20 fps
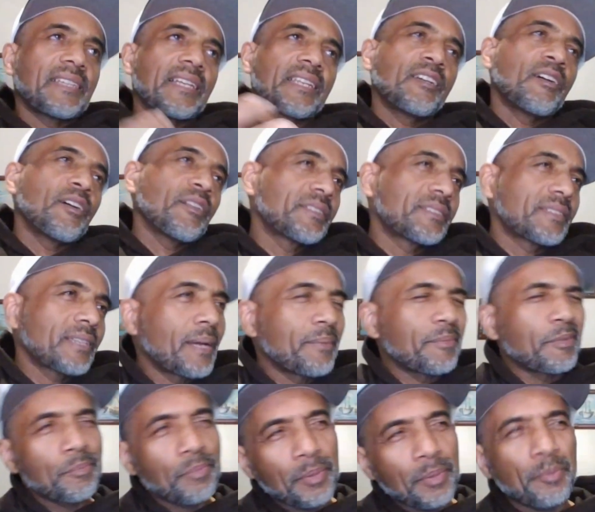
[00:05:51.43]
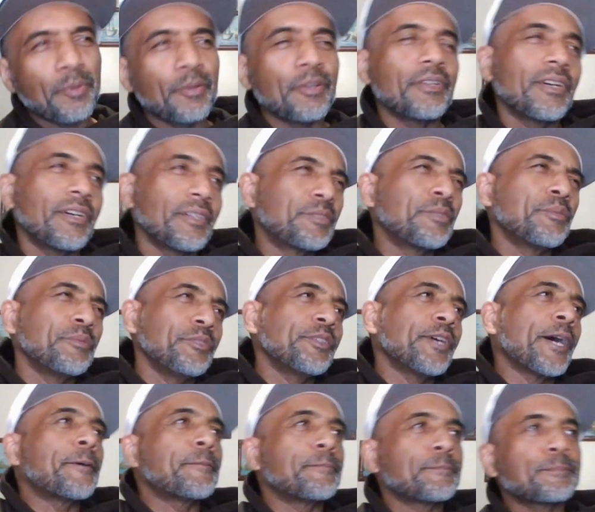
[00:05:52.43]
selling all the time, then people will tune
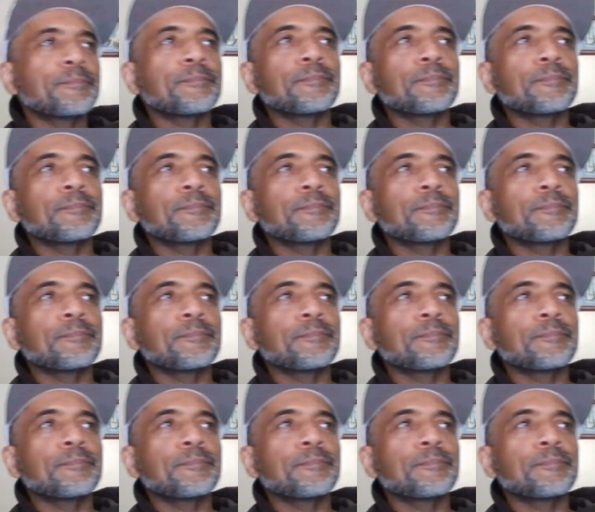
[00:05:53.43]
you out.